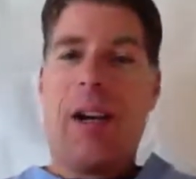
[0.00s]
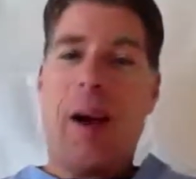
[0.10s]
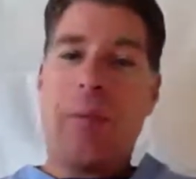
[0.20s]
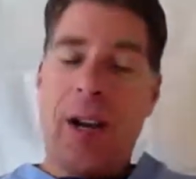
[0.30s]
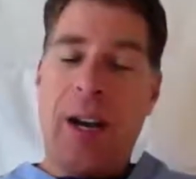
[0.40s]

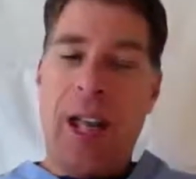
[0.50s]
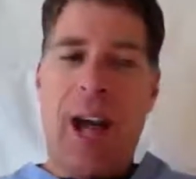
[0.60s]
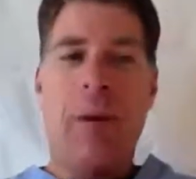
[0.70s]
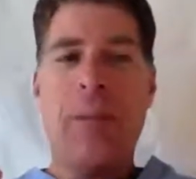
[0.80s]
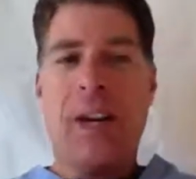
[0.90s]
um, trying to
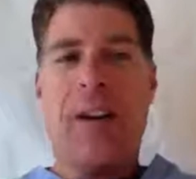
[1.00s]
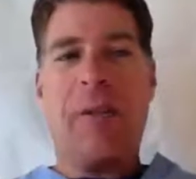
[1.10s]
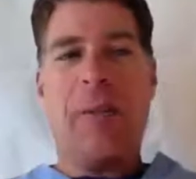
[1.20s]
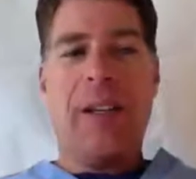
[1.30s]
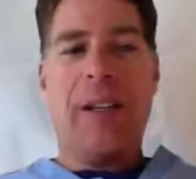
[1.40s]
help the
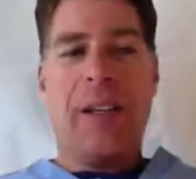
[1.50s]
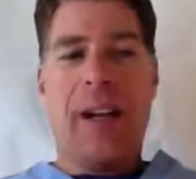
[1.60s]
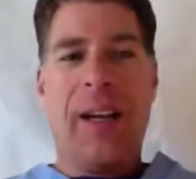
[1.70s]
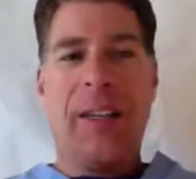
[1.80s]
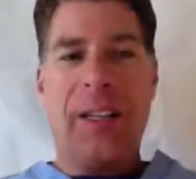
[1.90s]
government,
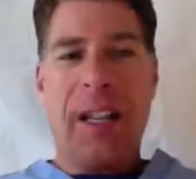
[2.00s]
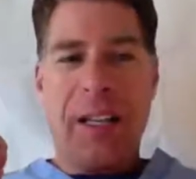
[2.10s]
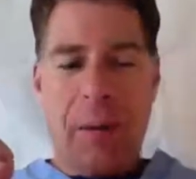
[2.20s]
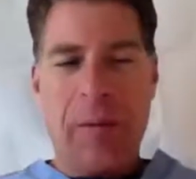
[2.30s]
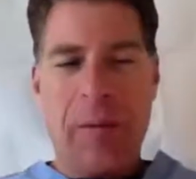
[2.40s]
uh, in this case
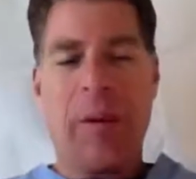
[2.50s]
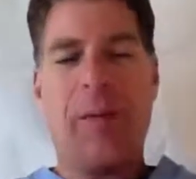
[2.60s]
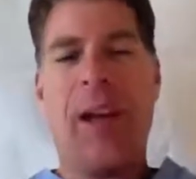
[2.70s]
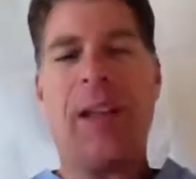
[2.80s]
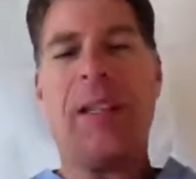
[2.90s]
the Department of
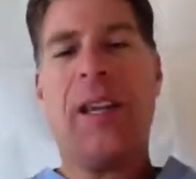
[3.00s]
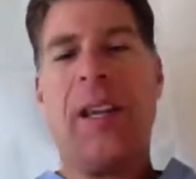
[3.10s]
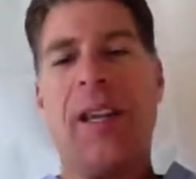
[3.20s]
Defense,